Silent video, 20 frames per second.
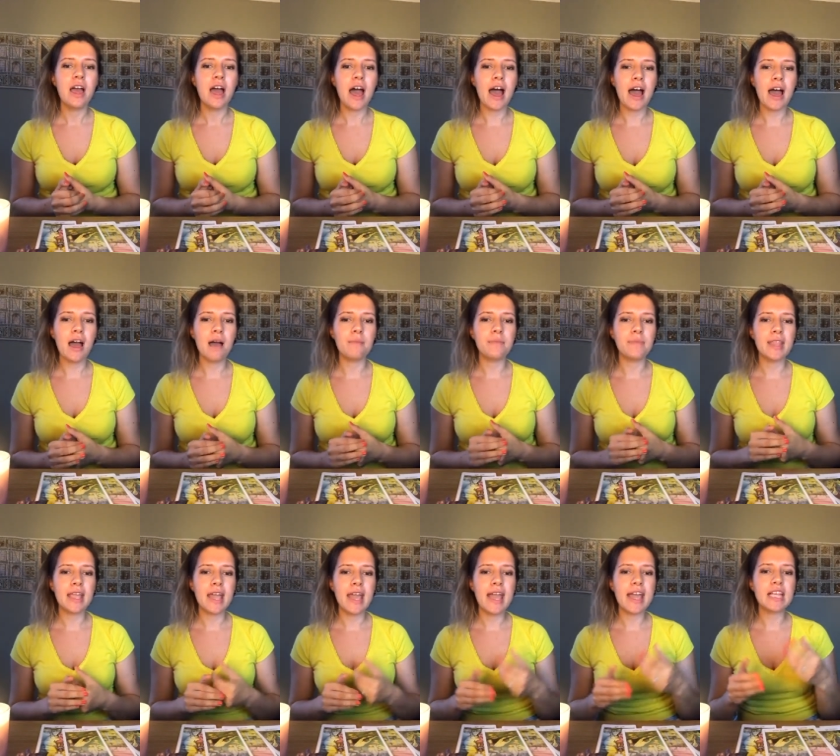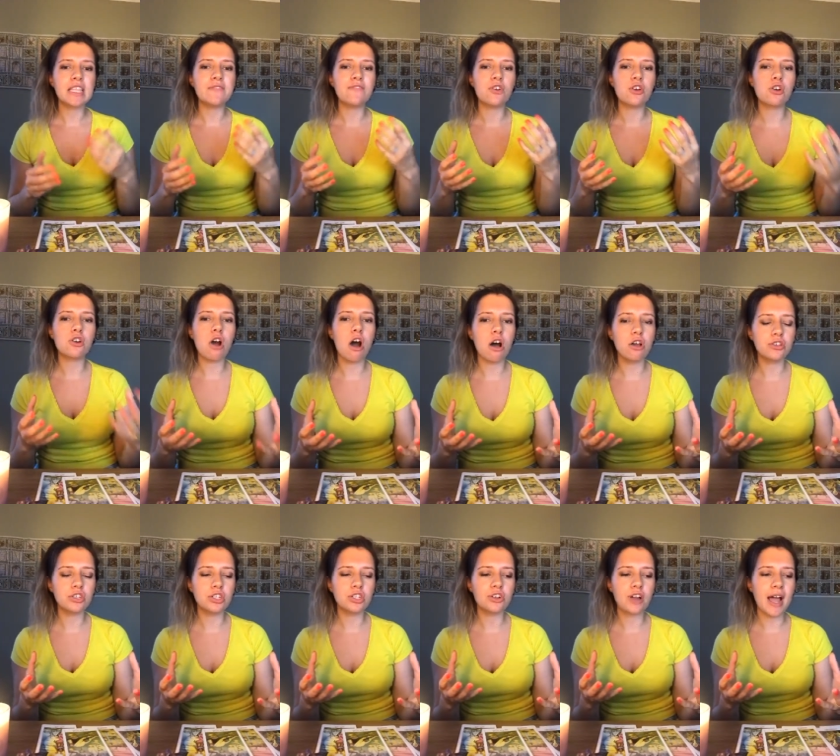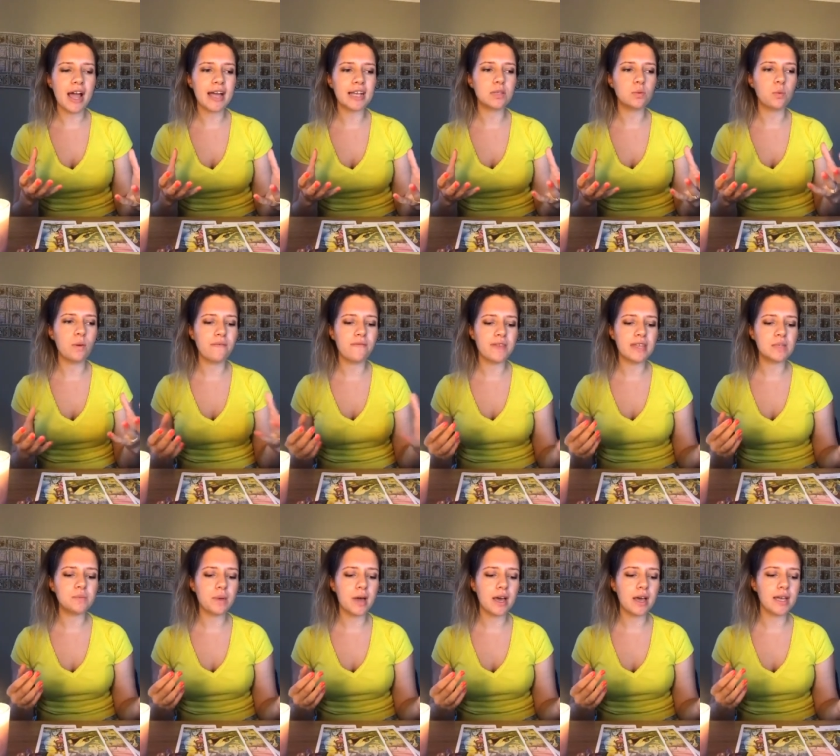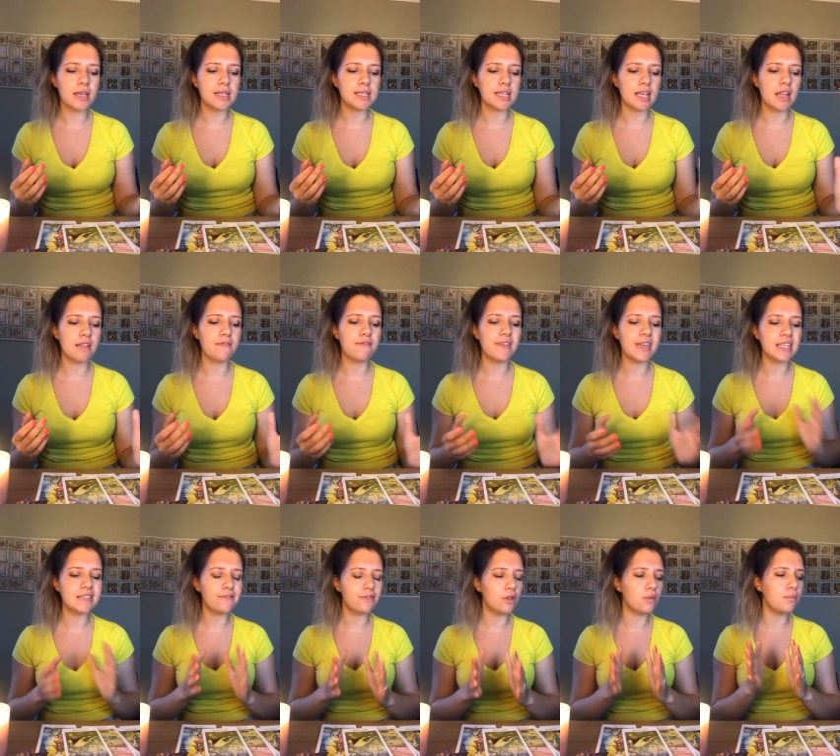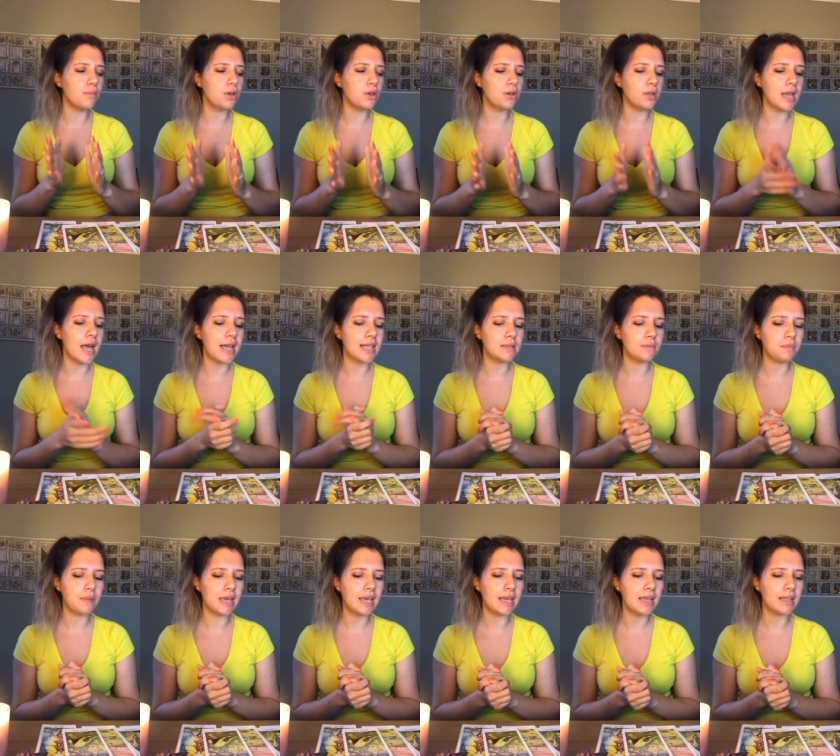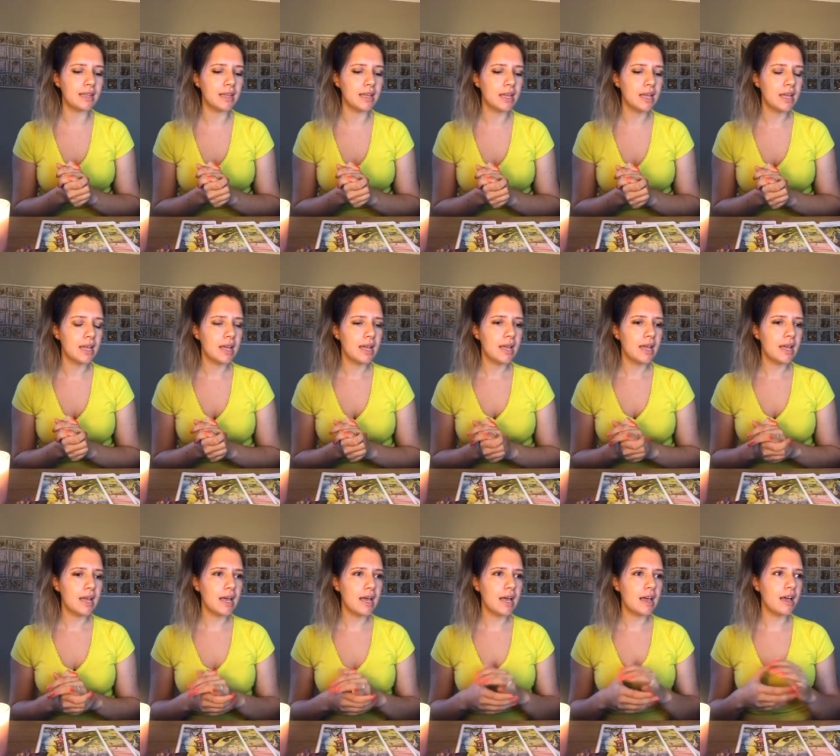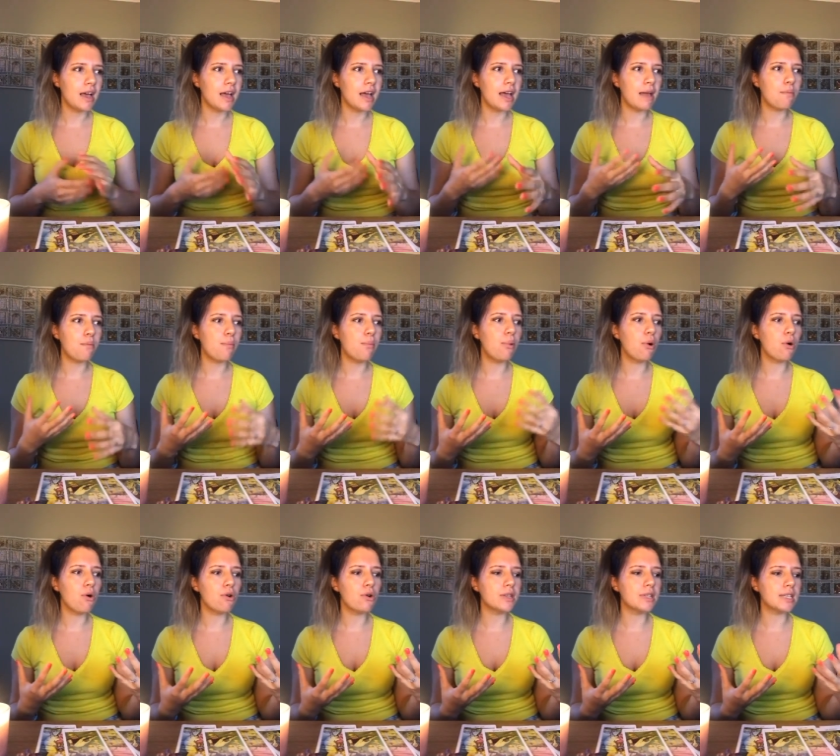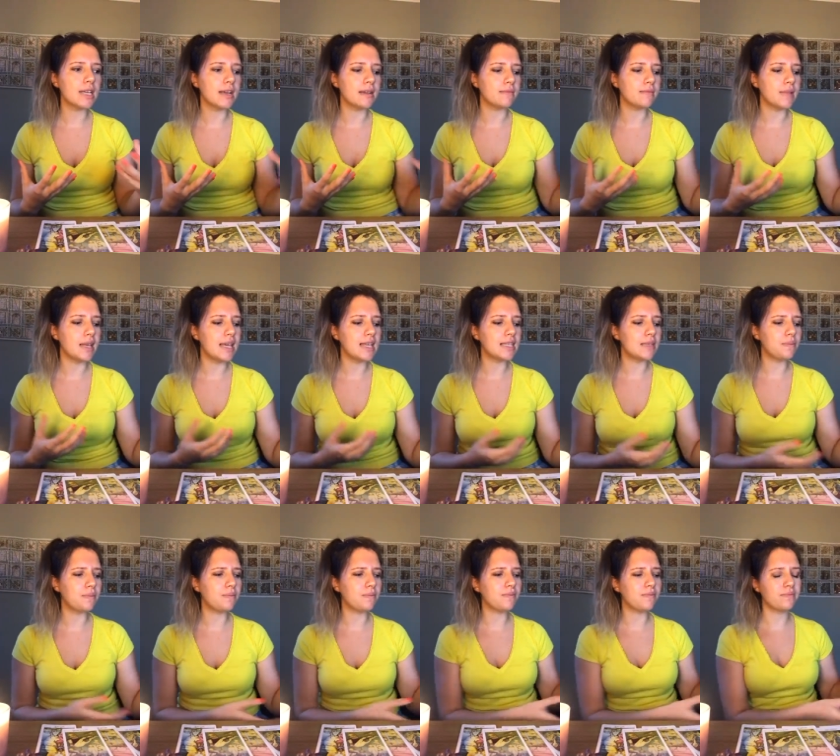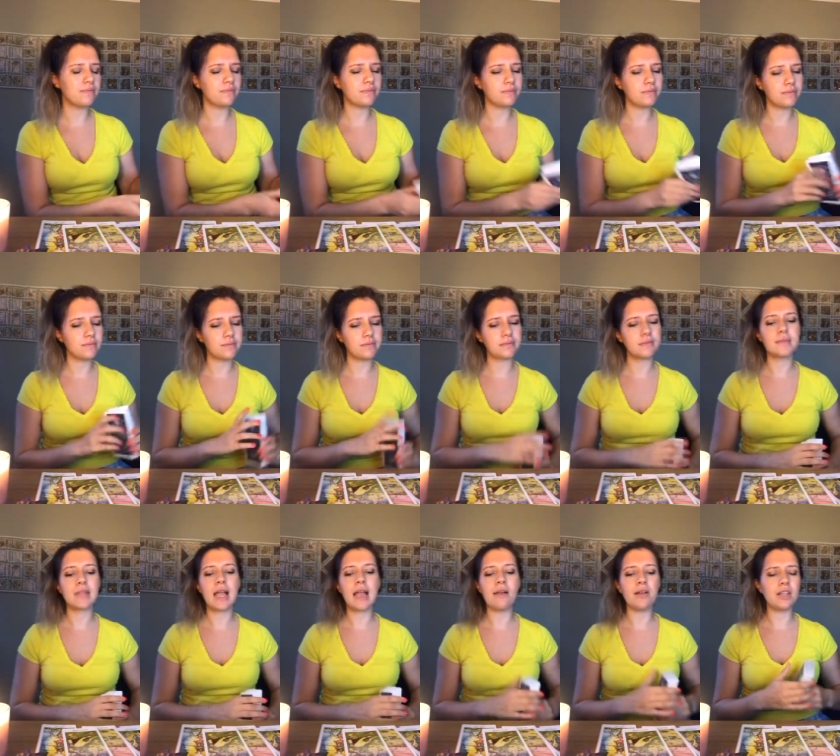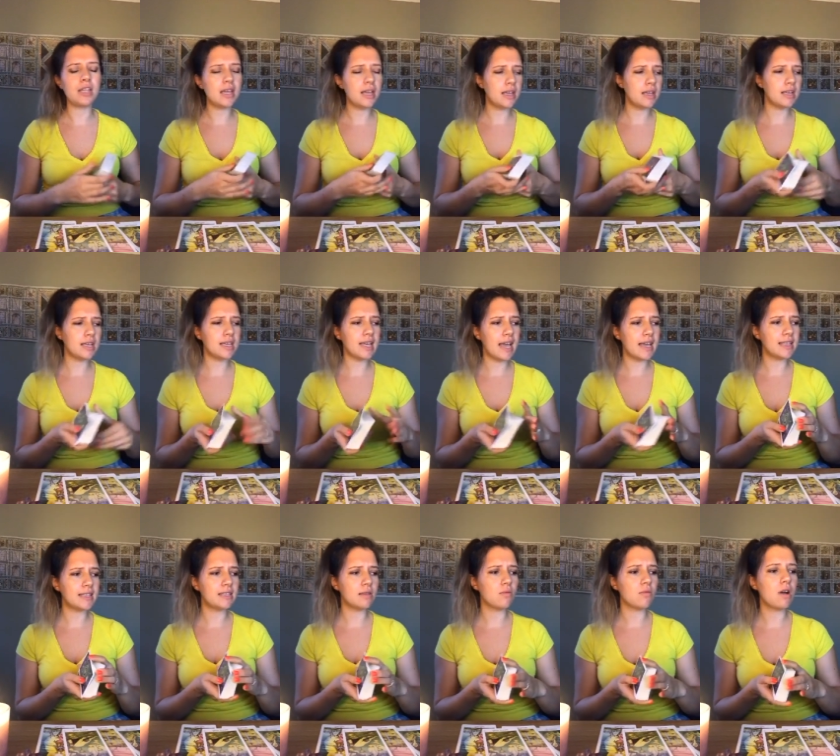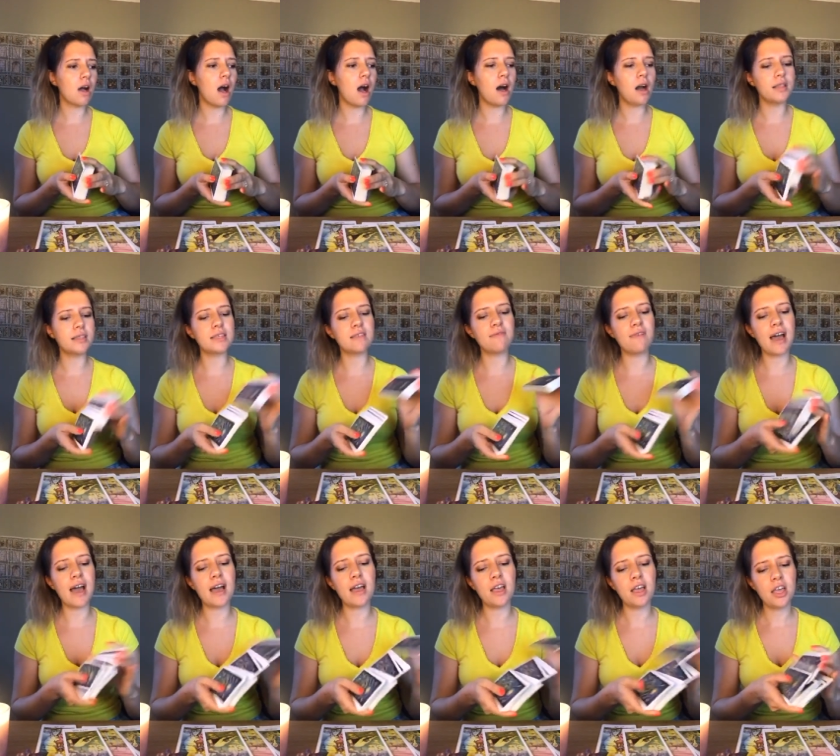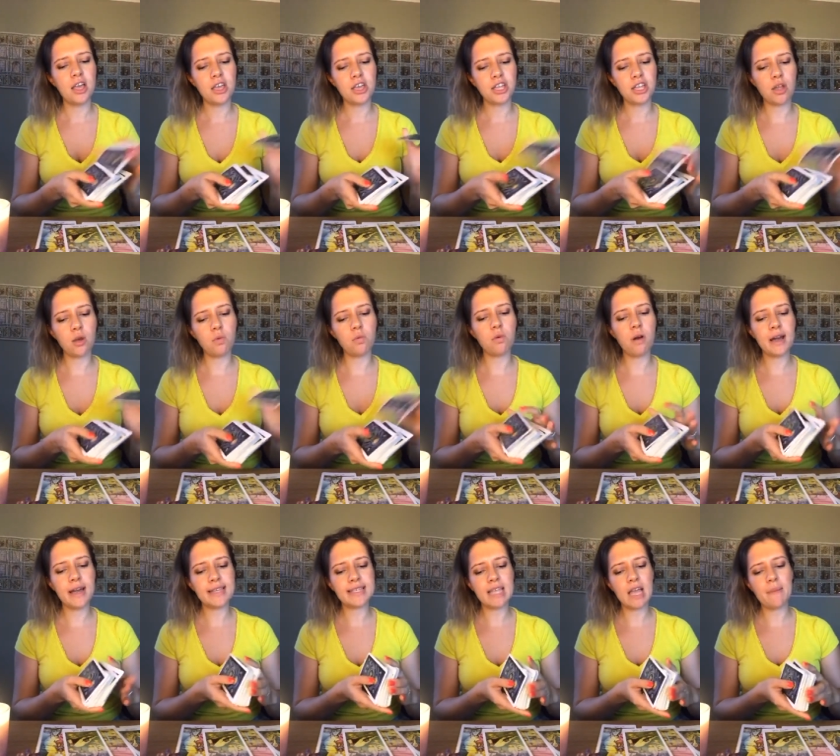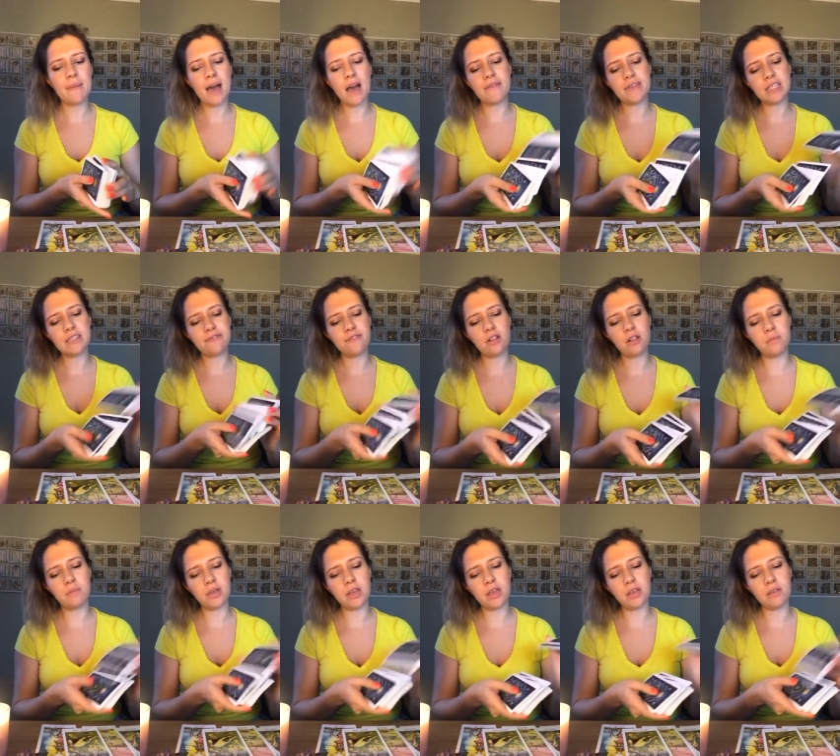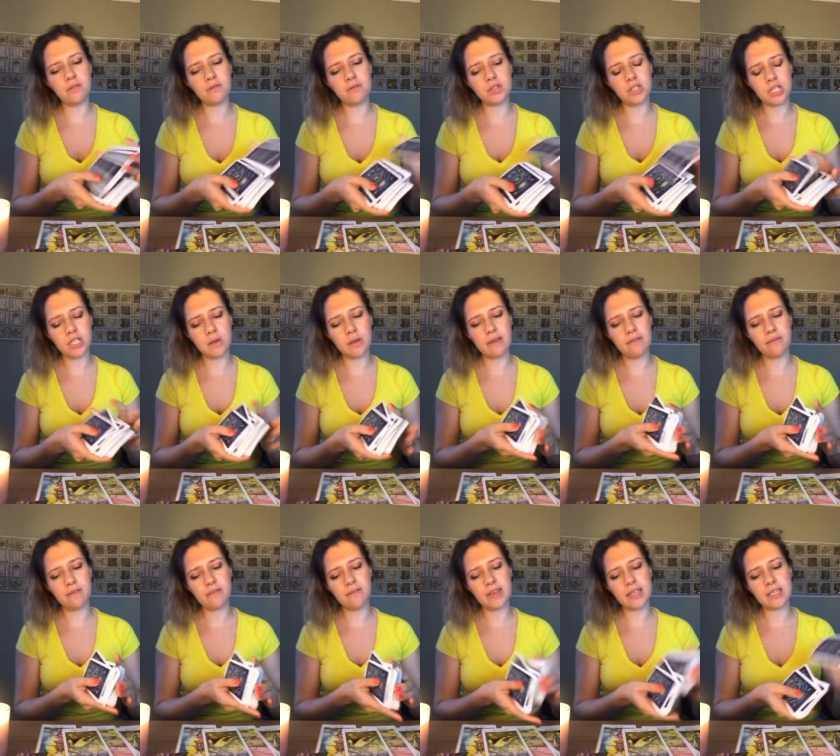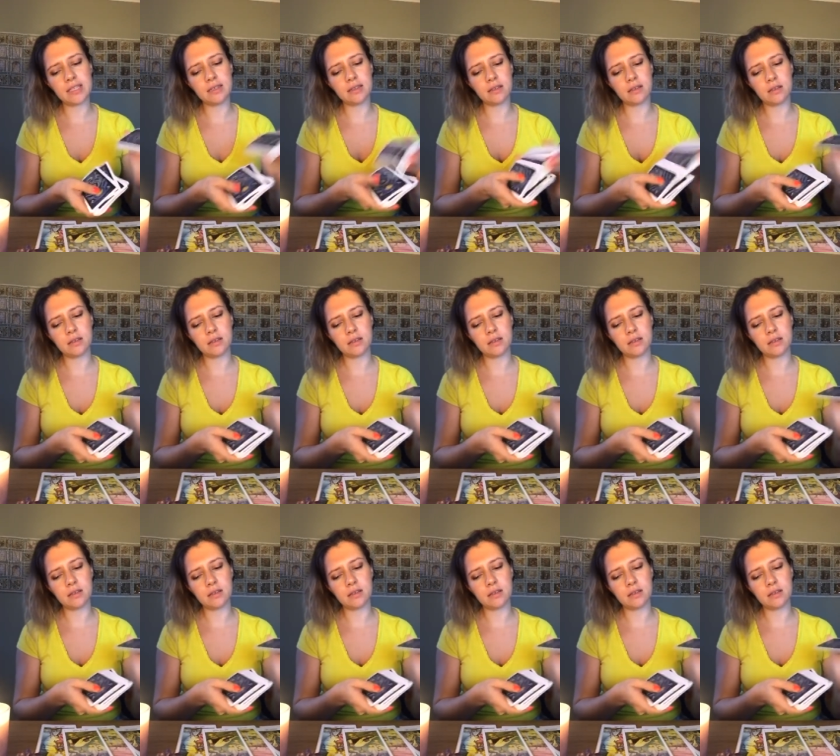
Um, it's for contract with this person. This full moon has been uh, important. It's I'm gonna get some cards on that. You know, what is it about this full moon doing for this